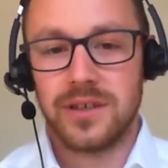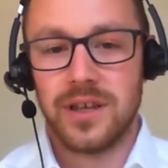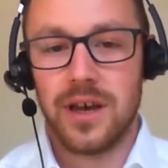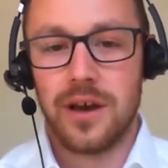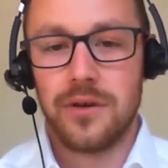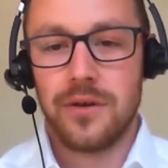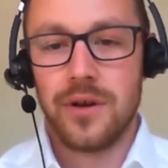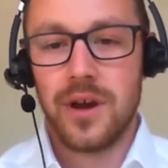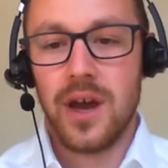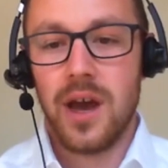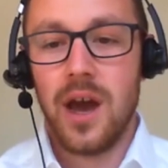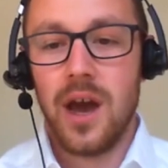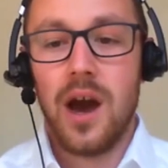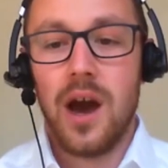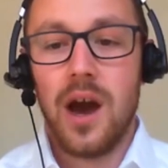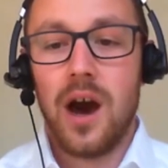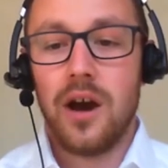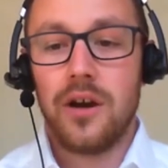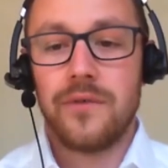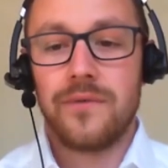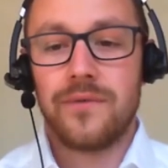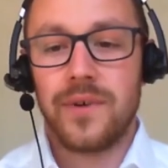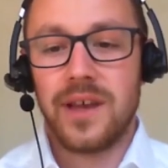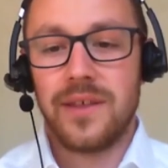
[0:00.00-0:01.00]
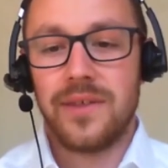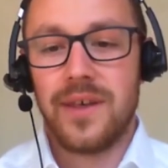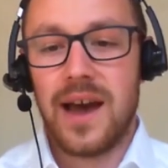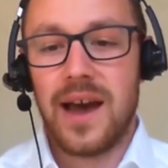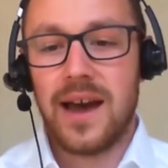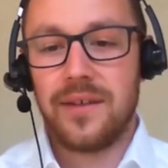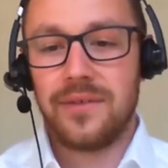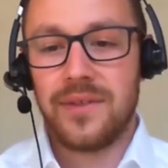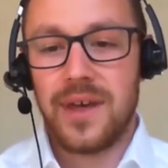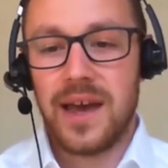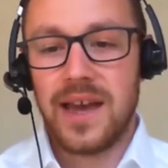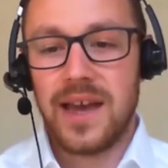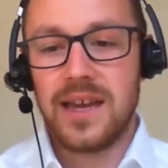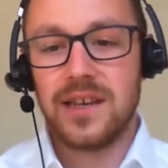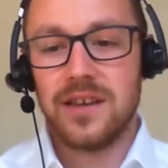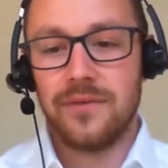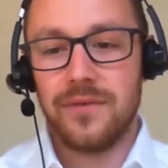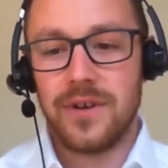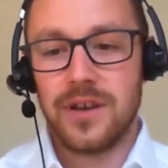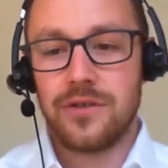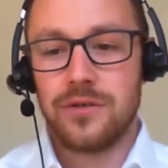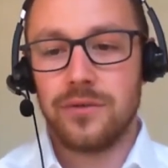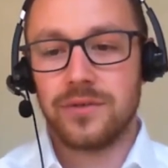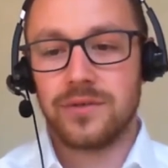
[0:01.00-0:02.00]
So hopefully that
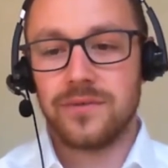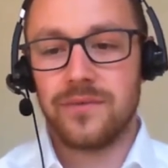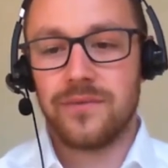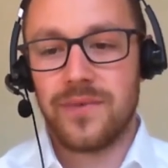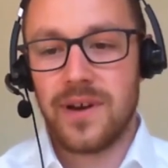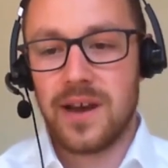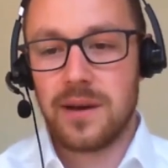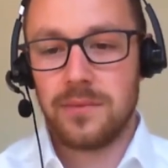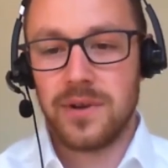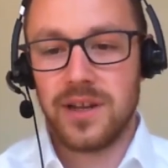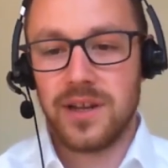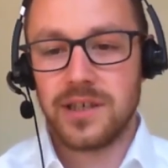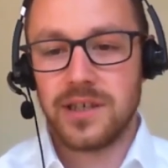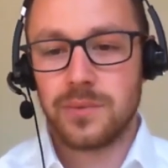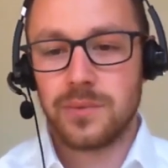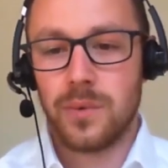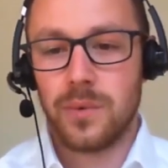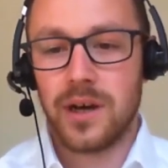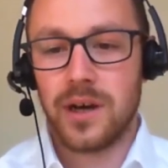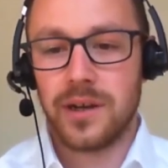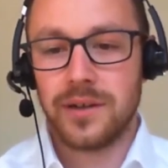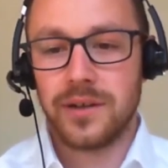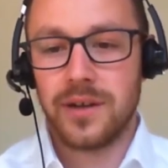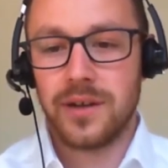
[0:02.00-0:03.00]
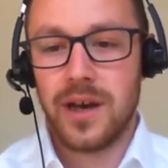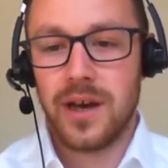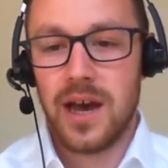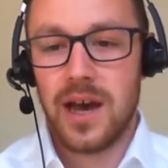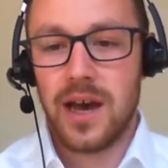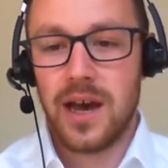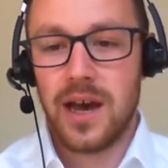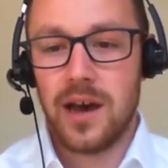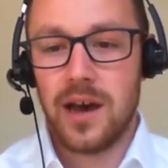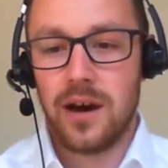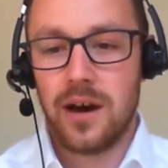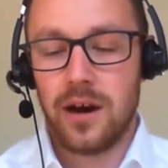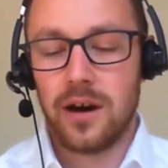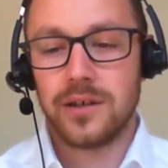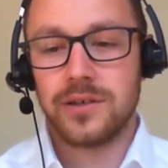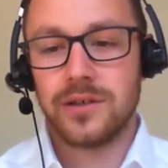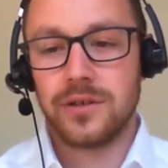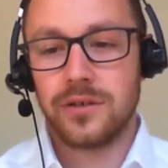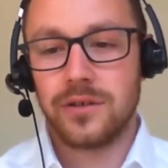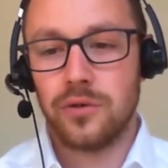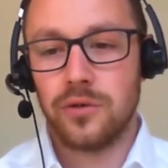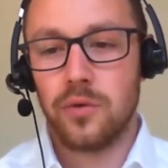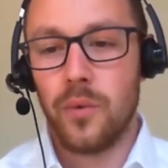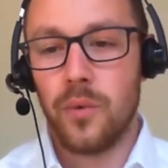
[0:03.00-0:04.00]
individuals and families one
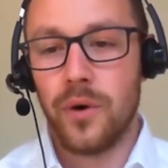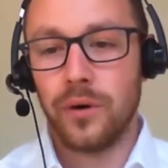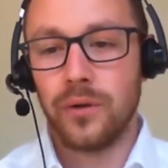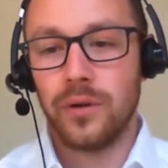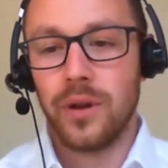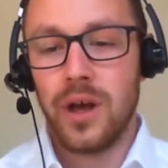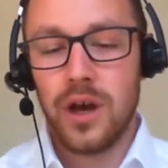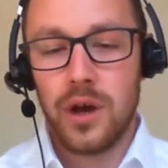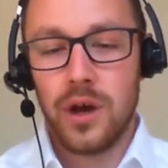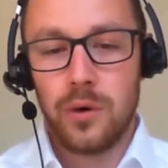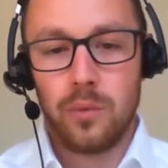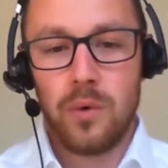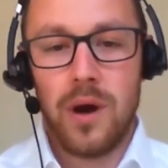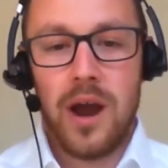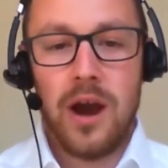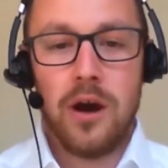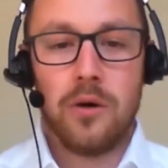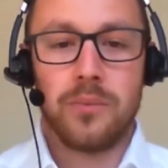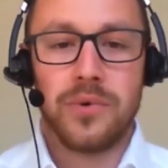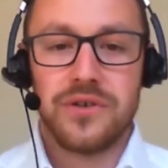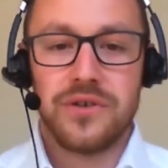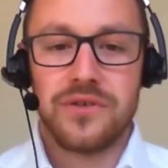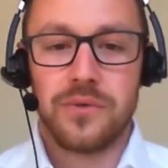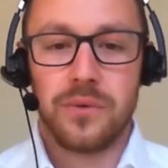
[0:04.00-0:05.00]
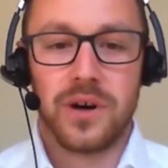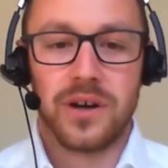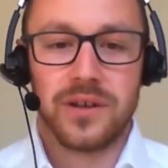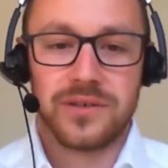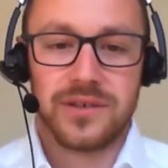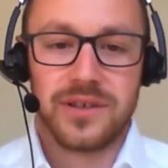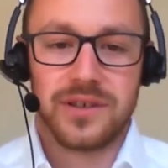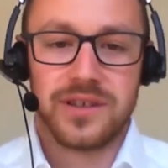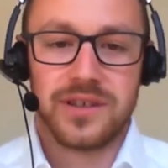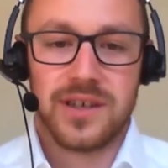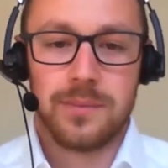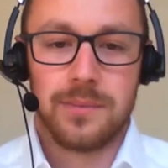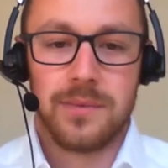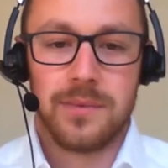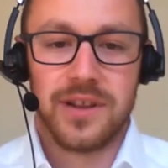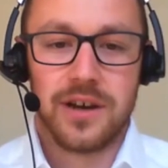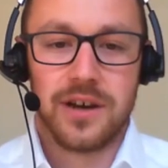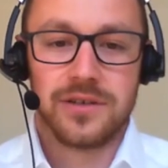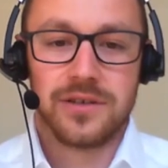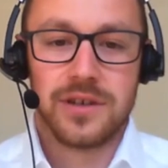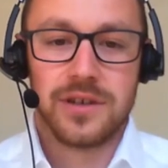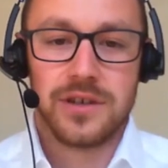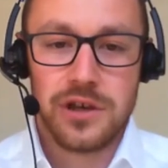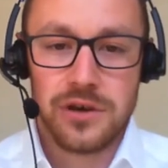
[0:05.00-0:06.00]
article will help you to answer some of
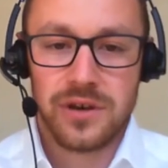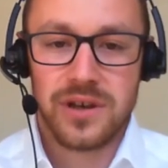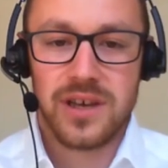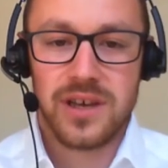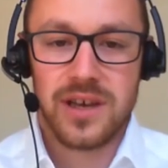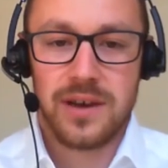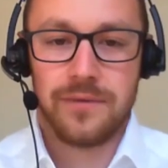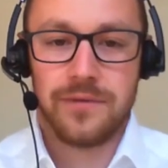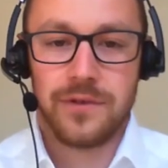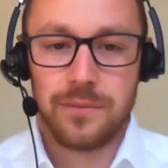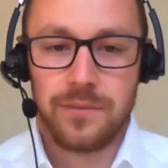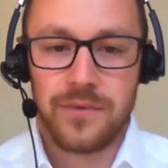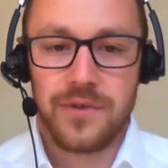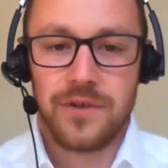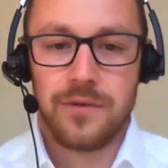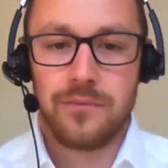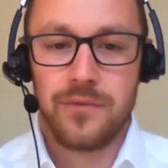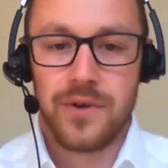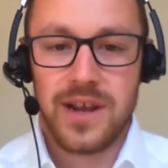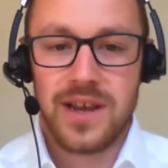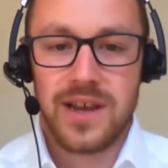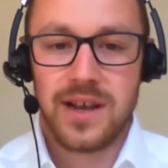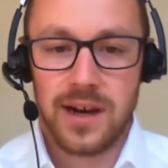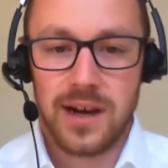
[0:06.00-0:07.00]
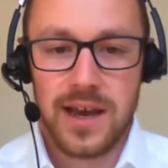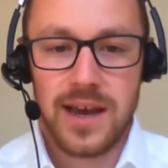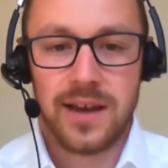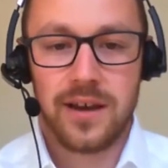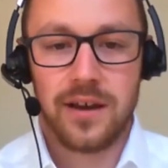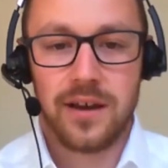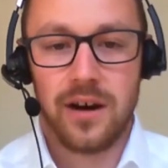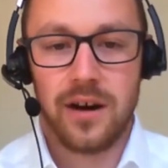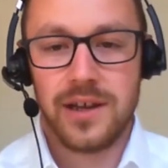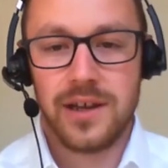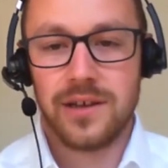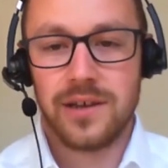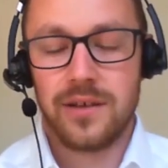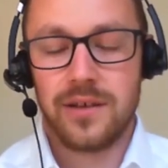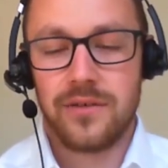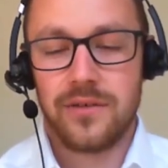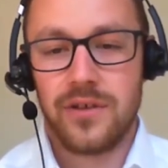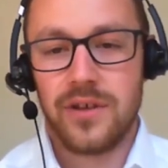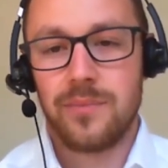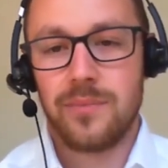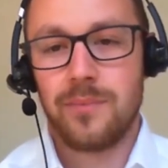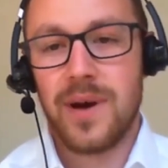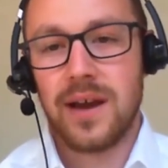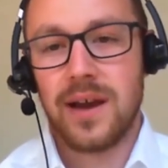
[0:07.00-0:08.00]
those, and you can give them some really clear guidance
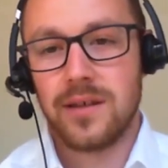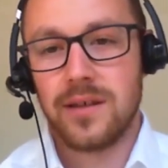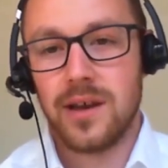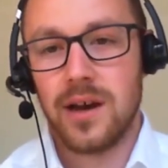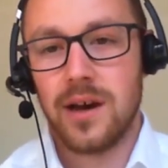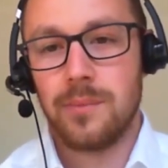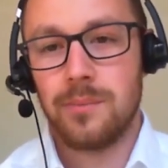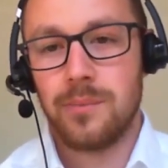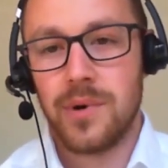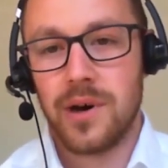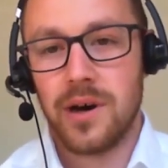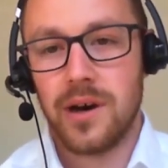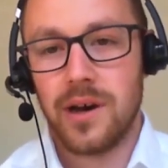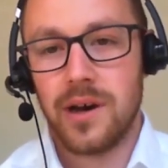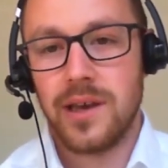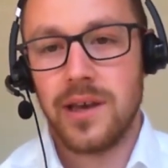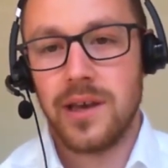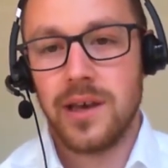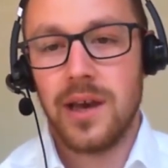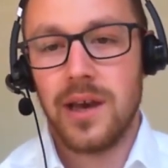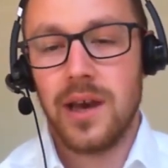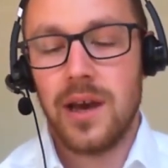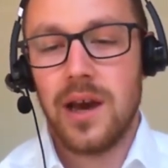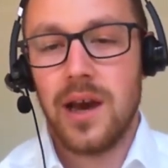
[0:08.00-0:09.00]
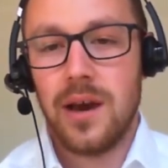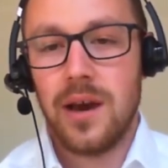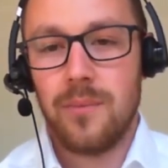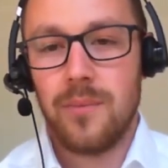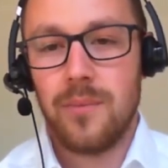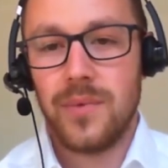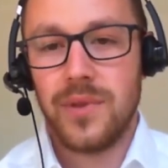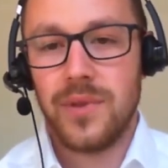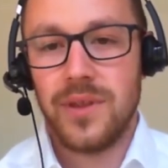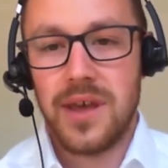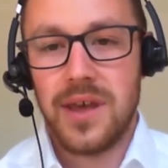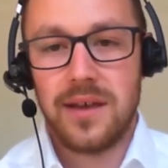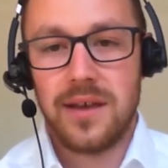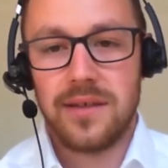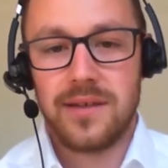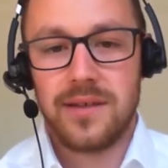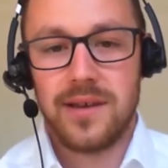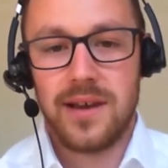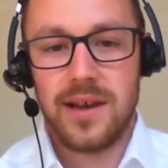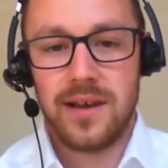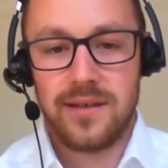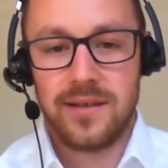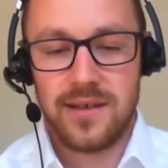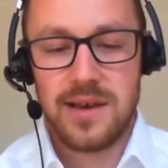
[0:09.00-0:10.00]
that's backed up by the
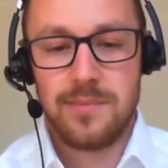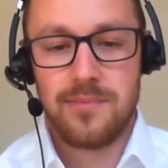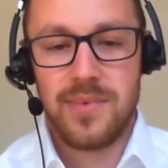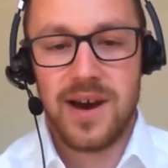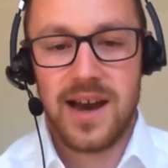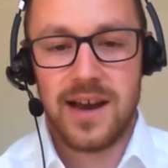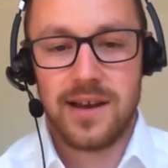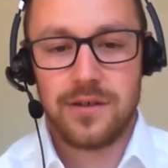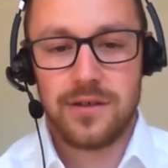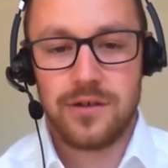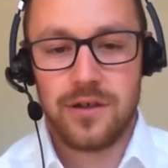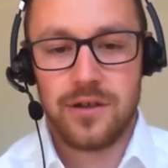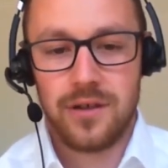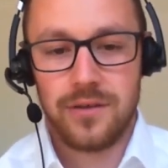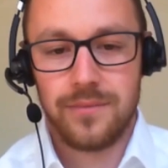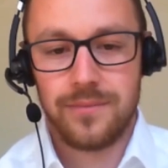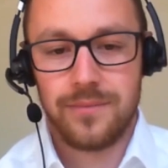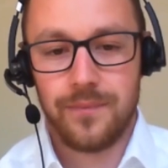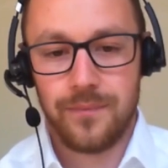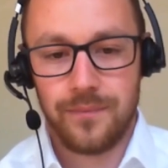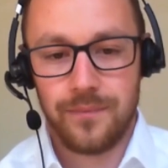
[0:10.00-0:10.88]
NCSC badge.